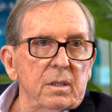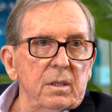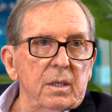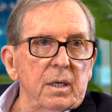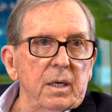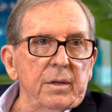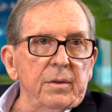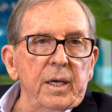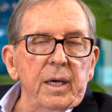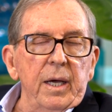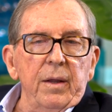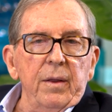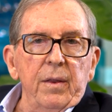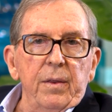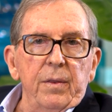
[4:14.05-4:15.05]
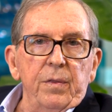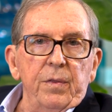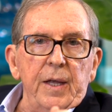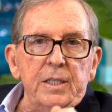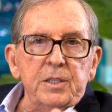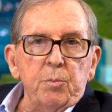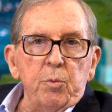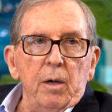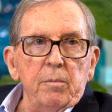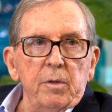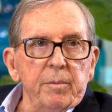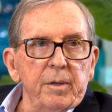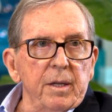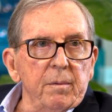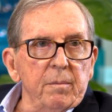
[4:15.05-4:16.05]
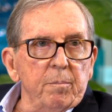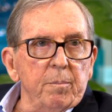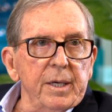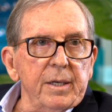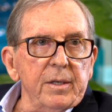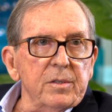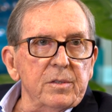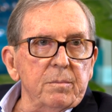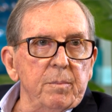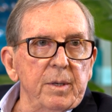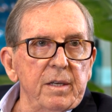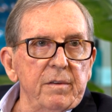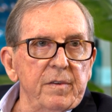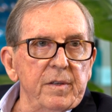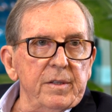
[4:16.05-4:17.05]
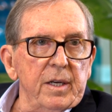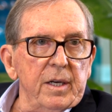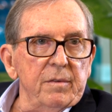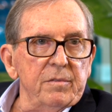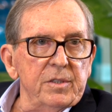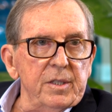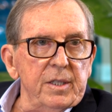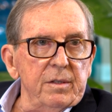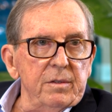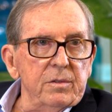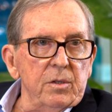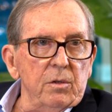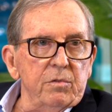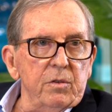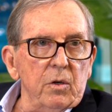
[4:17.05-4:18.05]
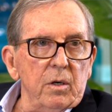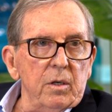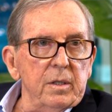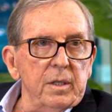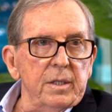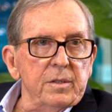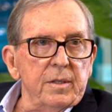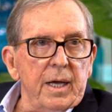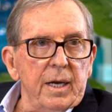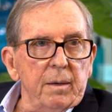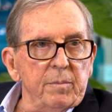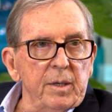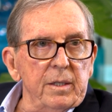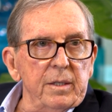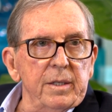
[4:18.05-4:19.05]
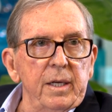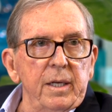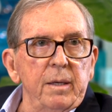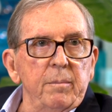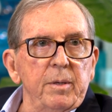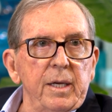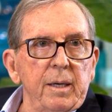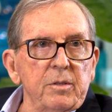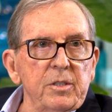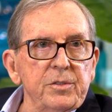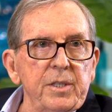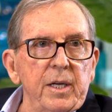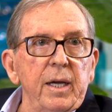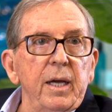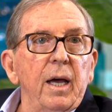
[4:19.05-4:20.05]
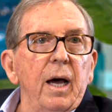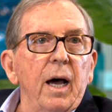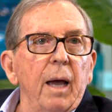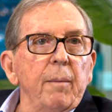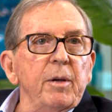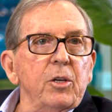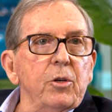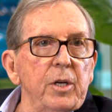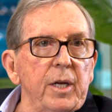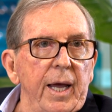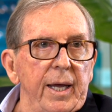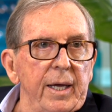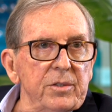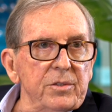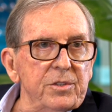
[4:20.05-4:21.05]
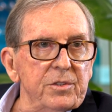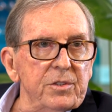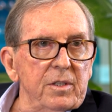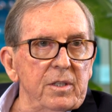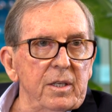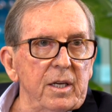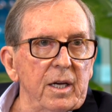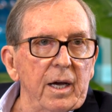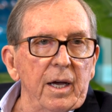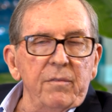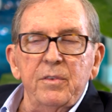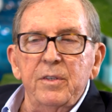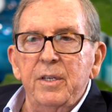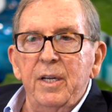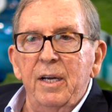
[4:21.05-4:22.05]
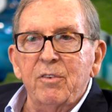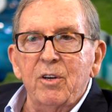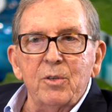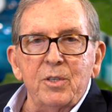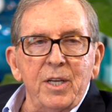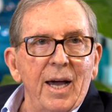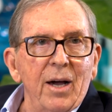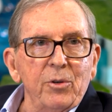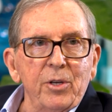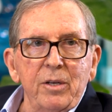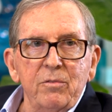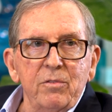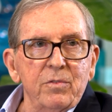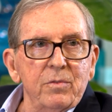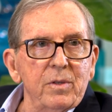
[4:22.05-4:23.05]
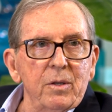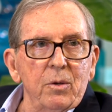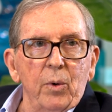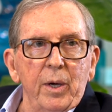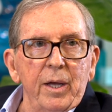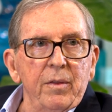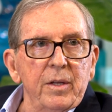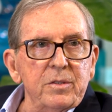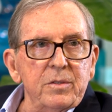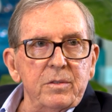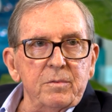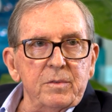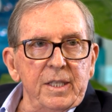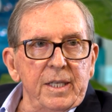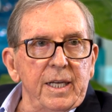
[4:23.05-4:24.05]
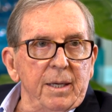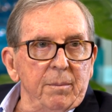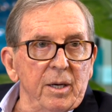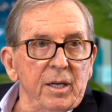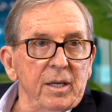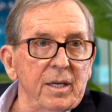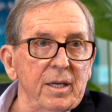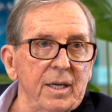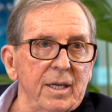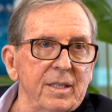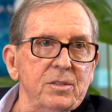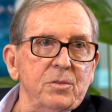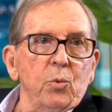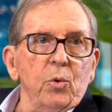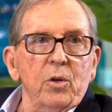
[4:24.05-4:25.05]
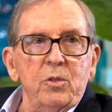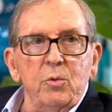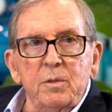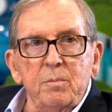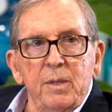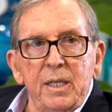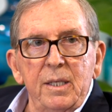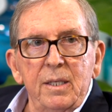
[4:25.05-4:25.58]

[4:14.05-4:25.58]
And that's probably the biggest benefit that I've seen so far, is that ability to be able to say, I'm in good hands. I've never doubted the way this team has worked with me,